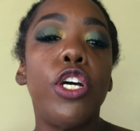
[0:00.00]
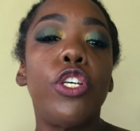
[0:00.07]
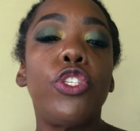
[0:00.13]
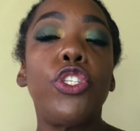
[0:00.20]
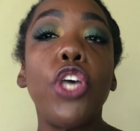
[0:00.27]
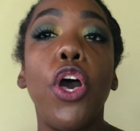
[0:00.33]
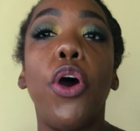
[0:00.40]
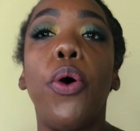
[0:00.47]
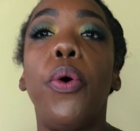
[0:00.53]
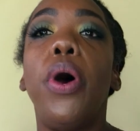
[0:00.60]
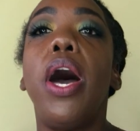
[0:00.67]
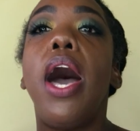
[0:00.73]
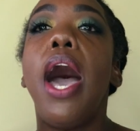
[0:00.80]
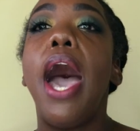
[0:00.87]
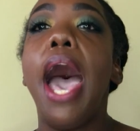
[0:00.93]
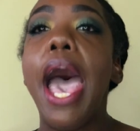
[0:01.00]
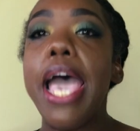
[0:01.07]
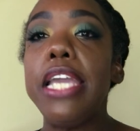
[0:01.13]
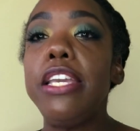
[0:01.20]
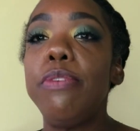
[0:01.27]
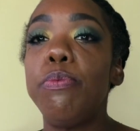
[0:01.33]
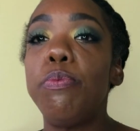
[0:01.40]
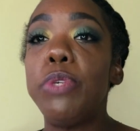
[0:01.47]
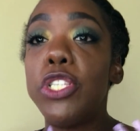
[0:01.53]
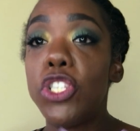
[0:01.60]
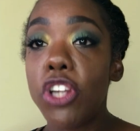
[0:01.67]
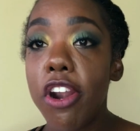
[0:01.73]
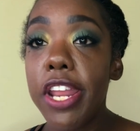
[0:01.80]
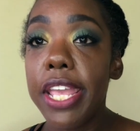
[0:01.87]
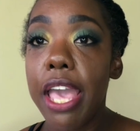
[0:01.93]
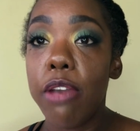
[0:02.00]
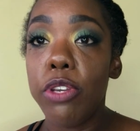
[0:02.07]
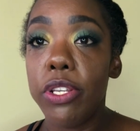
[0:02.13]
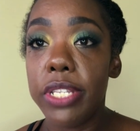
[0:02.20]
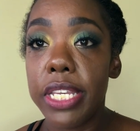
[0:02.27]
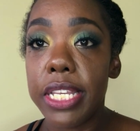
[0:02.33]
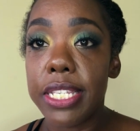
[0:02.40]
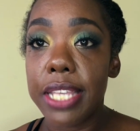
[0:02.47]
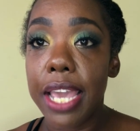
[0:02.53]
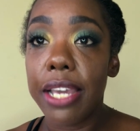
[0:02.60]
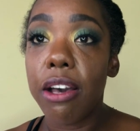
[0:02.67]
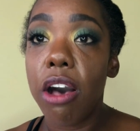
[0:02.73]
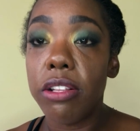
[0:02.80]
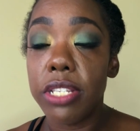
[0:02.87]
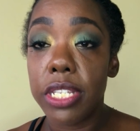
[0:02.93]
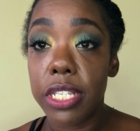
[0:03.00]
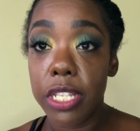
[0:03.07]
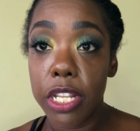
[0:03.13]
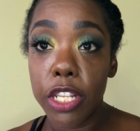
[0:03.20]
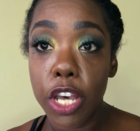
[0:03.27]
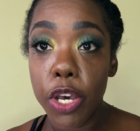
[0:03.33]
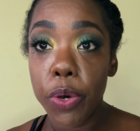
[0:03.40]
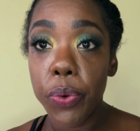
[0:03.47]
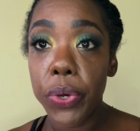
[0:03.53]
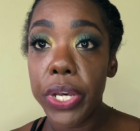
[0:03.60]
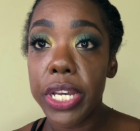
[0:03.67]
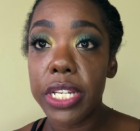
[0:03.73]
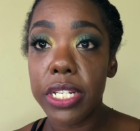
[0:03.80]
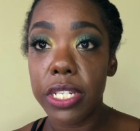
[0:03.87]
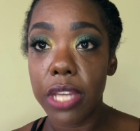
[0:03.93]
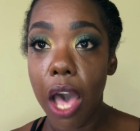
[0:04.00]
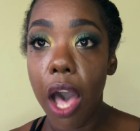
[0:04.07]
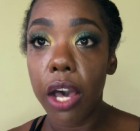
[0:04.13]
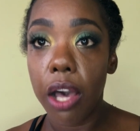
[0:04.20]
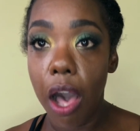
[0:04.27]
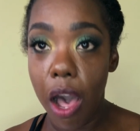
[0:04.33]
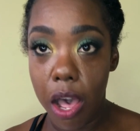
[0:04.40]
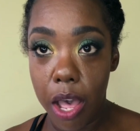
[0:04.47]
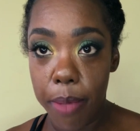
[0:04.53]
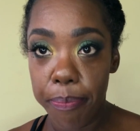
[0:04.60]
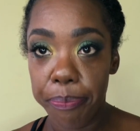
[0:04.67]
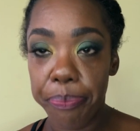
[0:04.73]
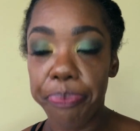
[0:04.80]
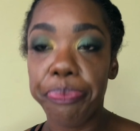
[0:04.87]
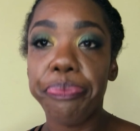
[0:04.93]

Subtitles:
So I was starting out using a site called Zillow.com,